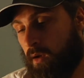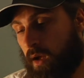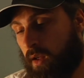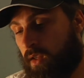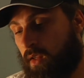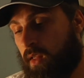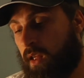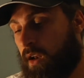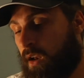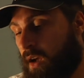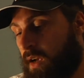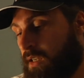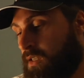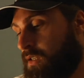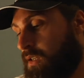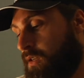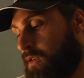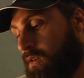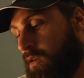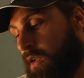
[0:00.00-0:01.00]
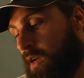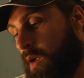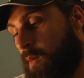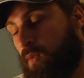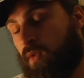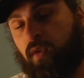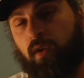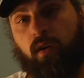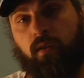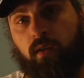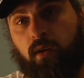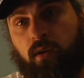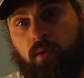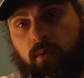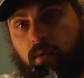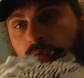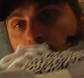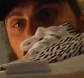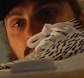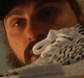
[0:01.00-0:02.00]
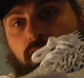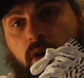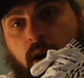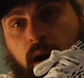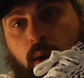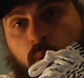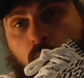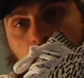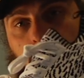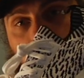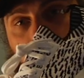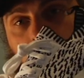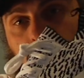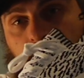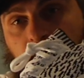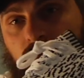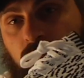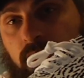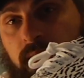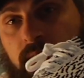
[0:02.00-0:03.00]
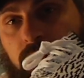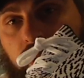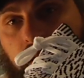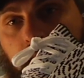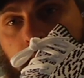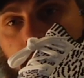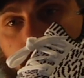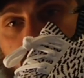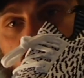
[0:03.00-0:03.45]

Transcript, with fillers: I think they're nicer, and I prefer the grey, white, whatever